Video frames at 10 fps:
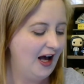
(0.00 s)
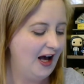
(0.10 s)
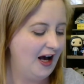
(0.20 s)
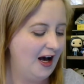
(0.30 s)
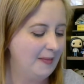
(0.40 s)

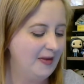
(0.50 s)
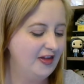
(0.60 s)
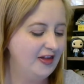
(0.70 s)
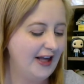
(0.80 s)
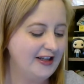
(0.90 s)
Um,
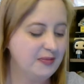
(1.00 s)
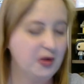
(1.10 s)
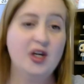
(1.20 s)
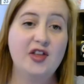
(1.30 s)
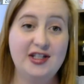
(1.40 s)
next
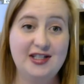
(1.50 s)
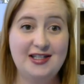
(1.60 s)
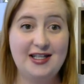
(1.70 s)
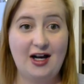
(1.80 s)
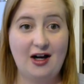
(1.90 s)
book. This is
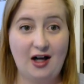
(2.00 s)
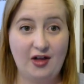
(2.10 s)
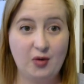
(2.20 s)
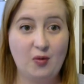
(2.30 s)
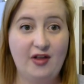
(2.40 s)
the
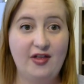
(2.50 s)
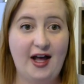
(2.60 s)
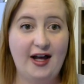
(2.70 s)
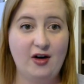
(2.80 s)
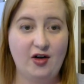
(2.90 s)
other one
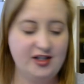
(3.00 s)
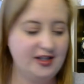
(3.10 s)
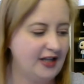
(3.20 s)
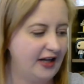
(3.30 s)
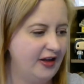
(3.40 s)
that, or this
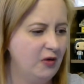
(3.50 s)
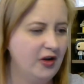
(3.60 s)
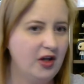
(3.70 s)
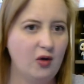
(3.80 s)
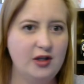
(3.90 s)
is, I think,
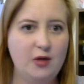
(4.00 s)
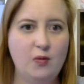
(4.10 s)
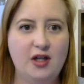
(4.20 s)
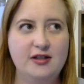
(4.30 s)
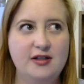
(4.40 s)
one of the only
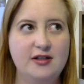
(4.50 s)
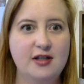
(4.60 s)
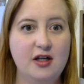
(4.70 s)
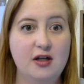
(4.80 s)
ones,